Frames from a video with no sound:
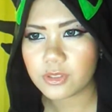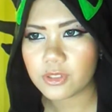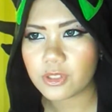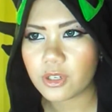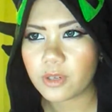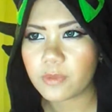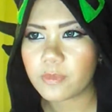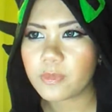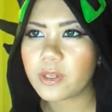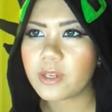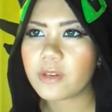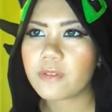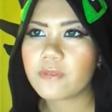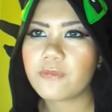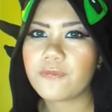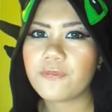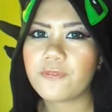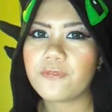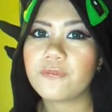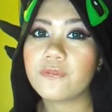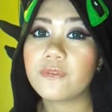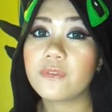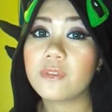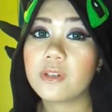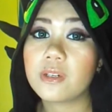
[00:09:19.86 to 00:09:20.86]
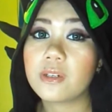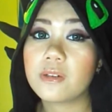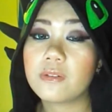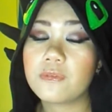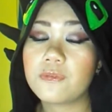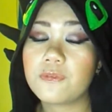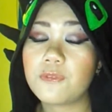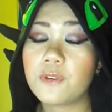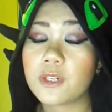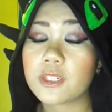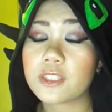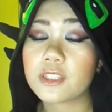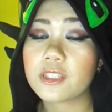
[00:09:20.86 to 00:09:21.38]
So I'm like,
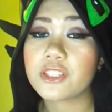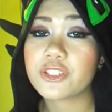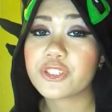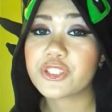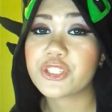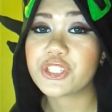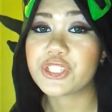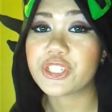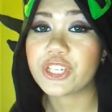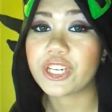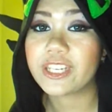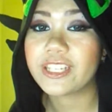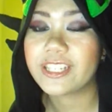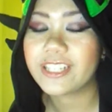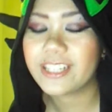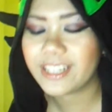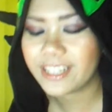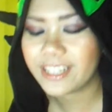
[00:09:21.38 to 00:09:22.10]
fuck this shit.